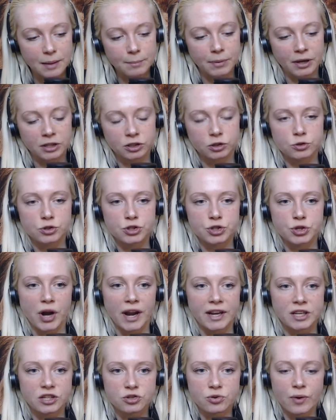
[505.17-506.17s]
but you
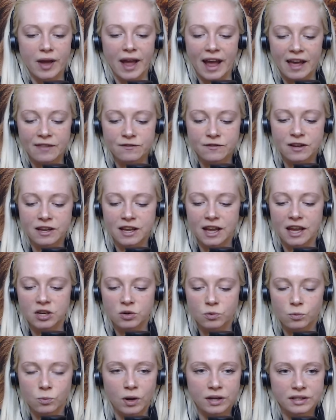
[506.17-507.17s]
try to
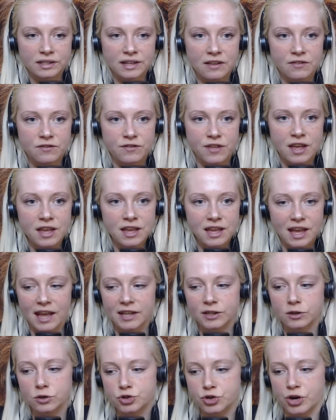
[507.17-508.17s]
advocate what they think
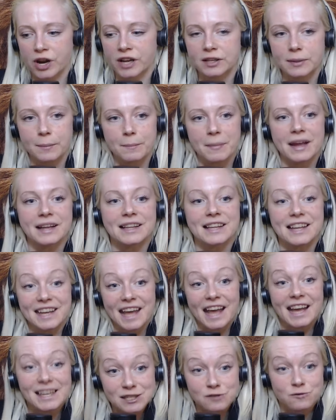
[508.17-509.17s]
and you try to make the
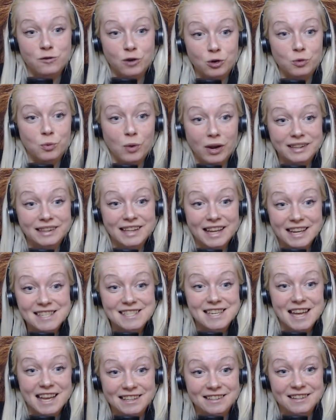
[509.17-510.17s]
case for what they
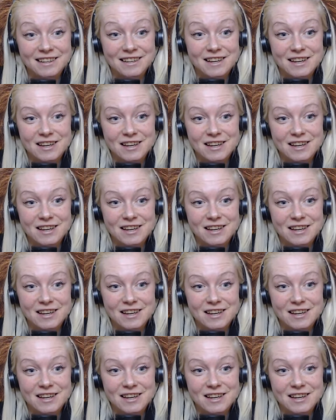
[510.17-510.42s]
said.